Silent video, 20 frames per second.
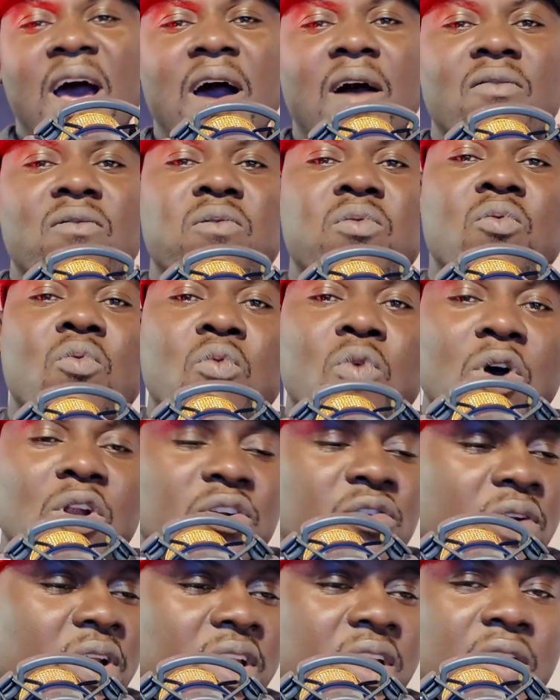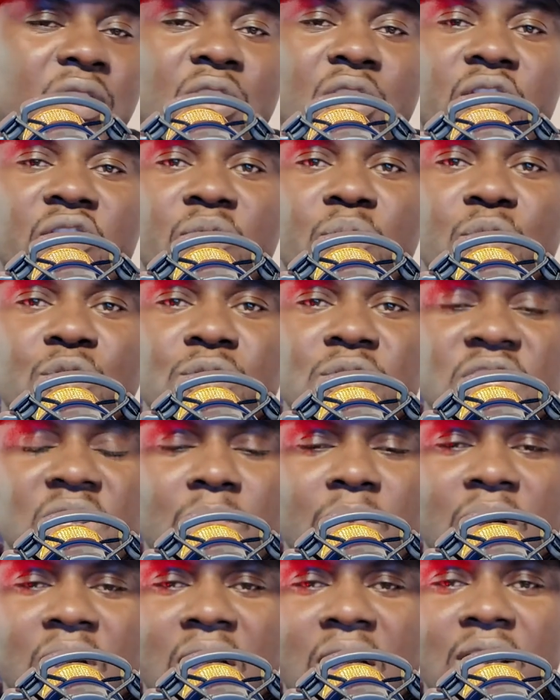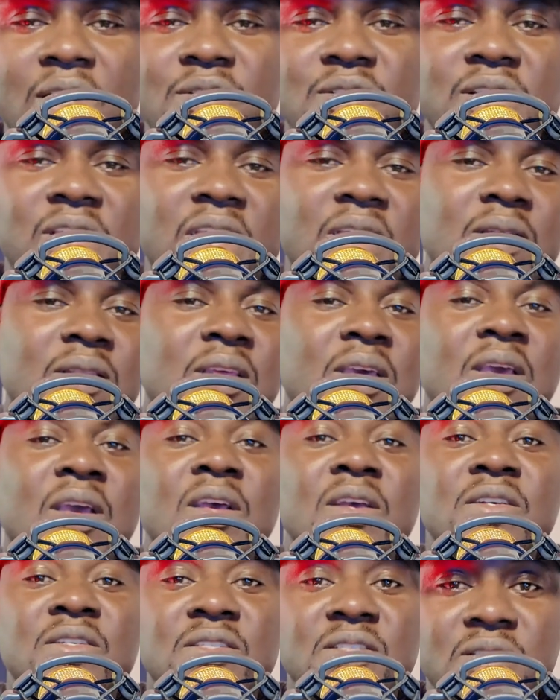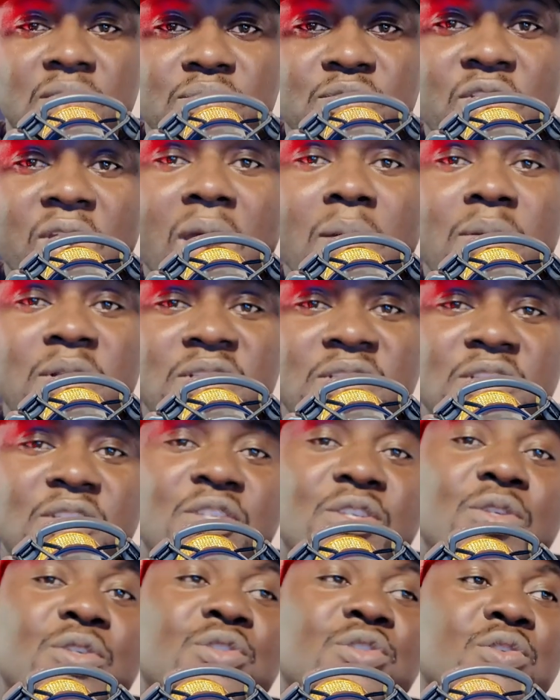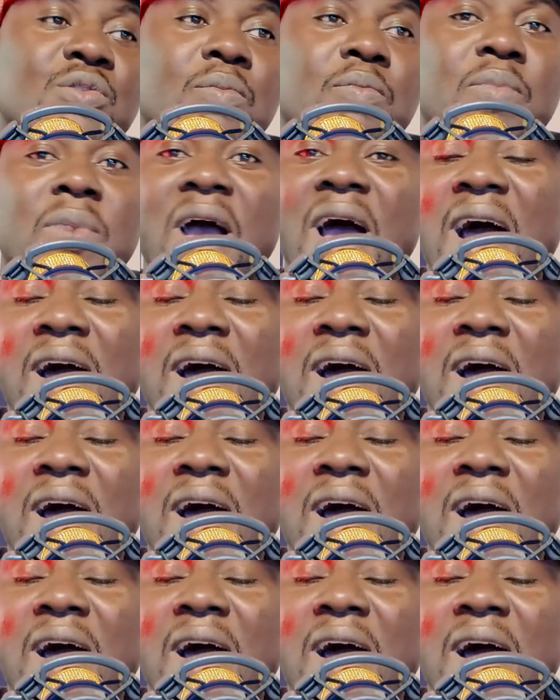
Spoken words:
I've read a lot of books about how to get subscribers in YouTube.